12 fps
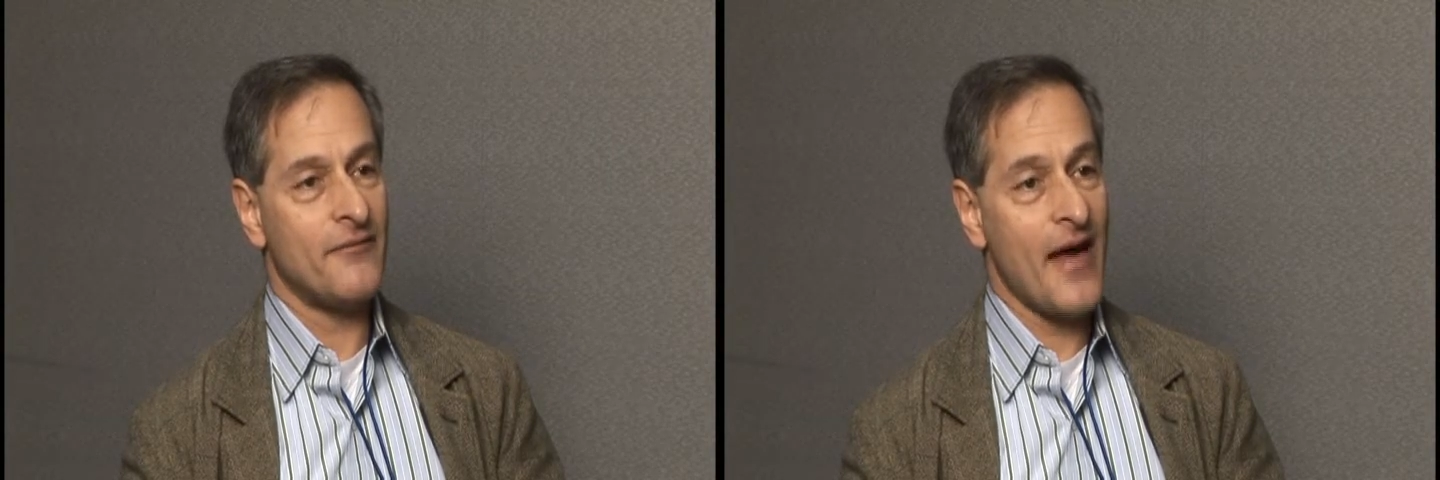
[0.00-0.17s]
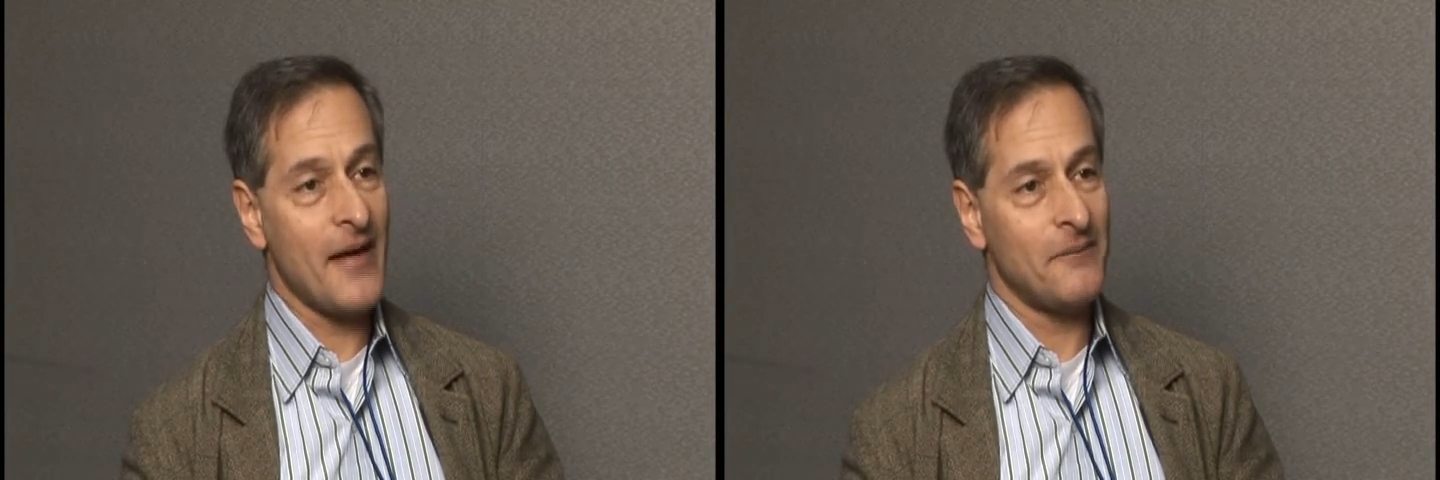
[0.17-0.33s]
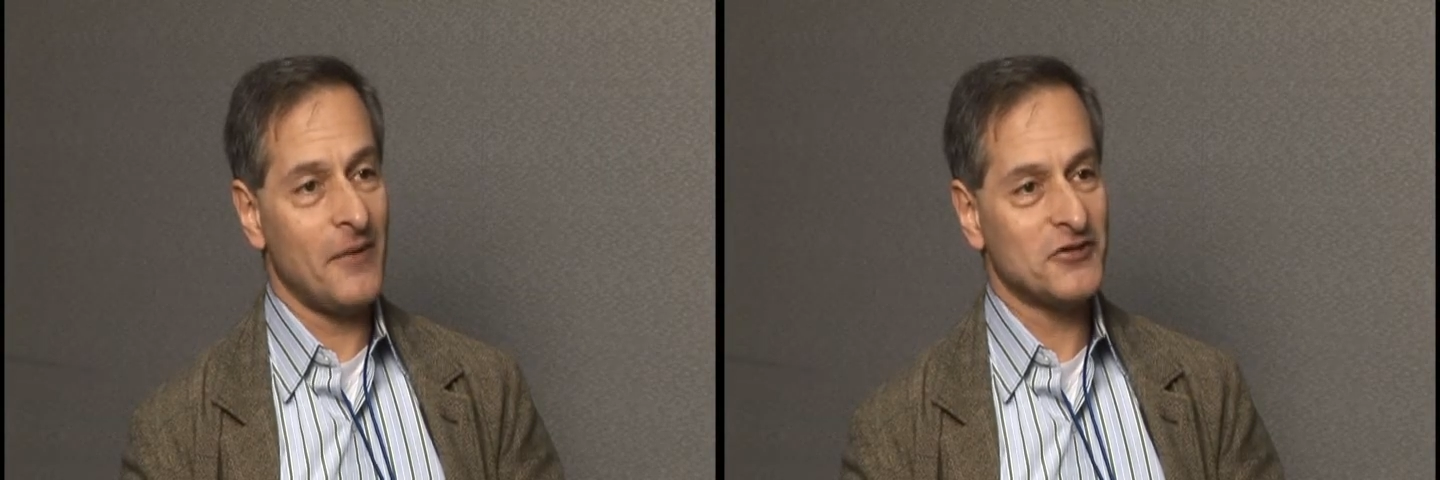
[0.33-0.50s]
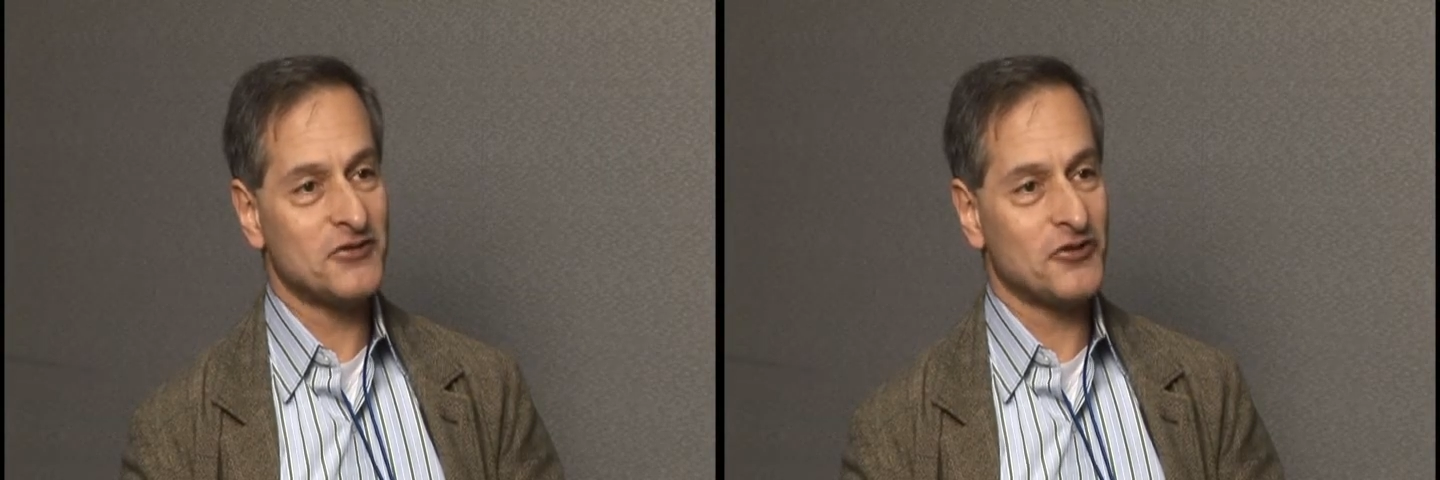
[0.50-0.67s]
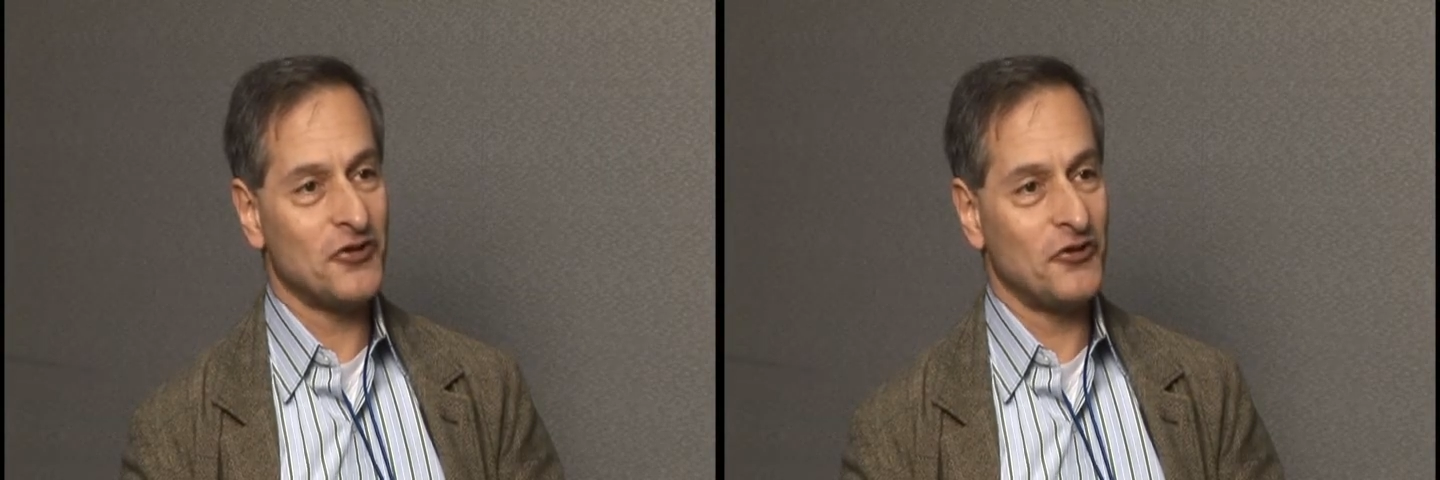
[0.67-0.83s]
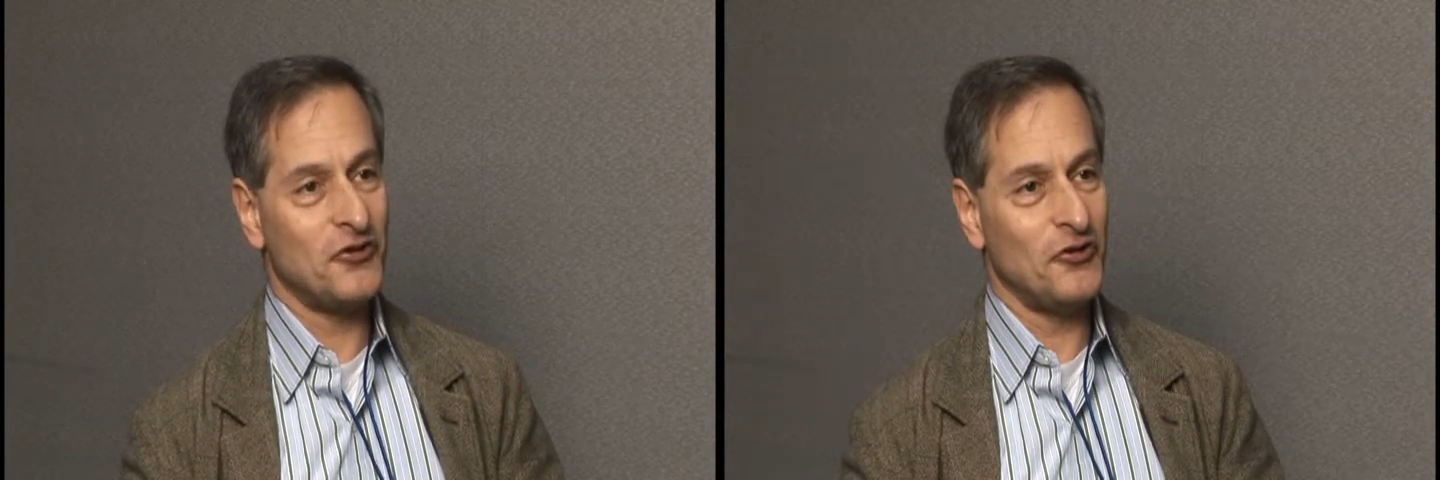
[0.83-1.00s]
that much
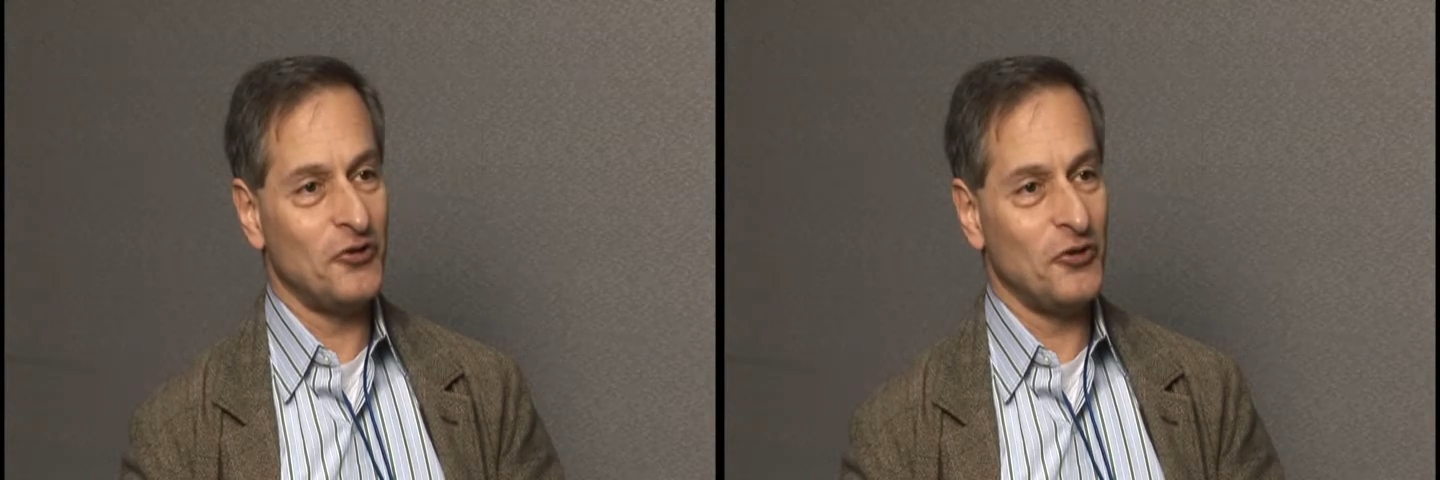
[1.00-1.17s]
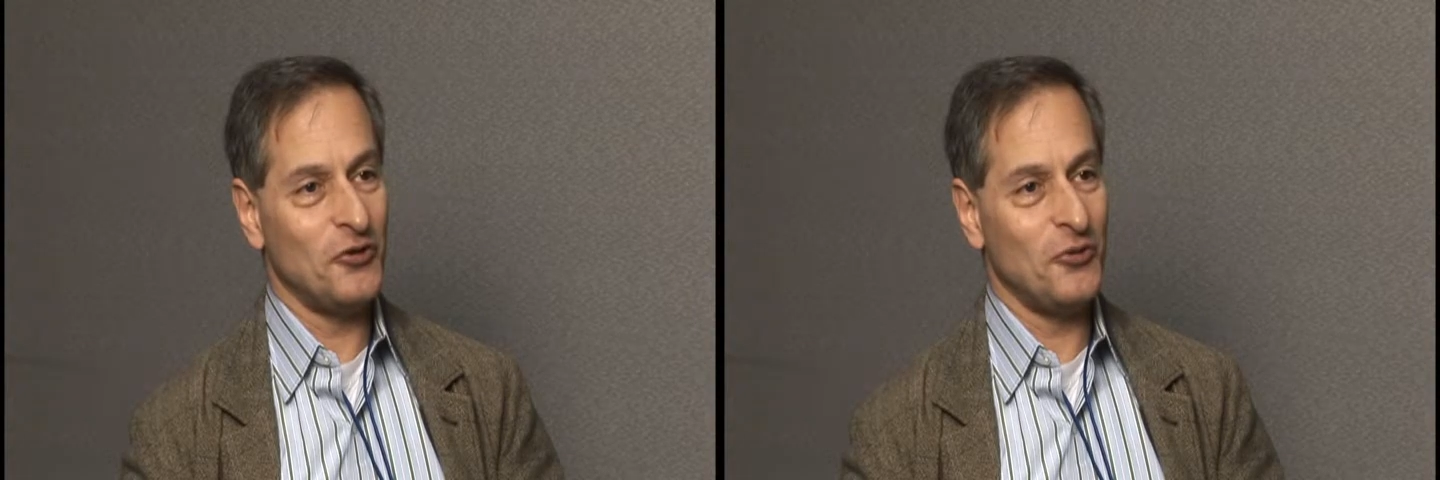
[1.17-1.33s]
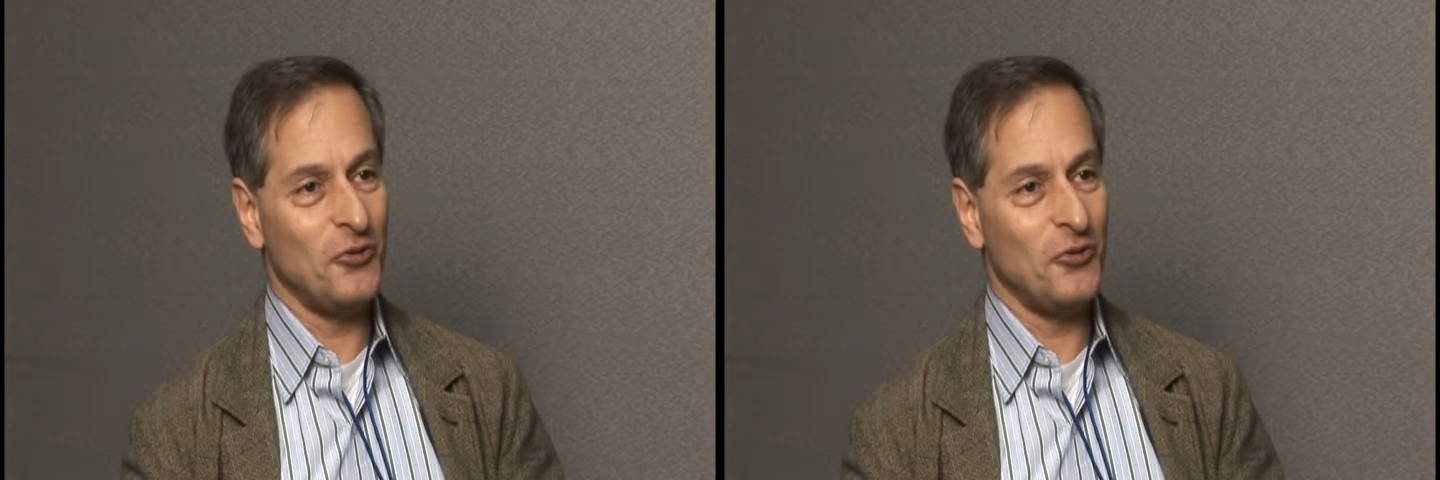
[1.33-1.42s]
to do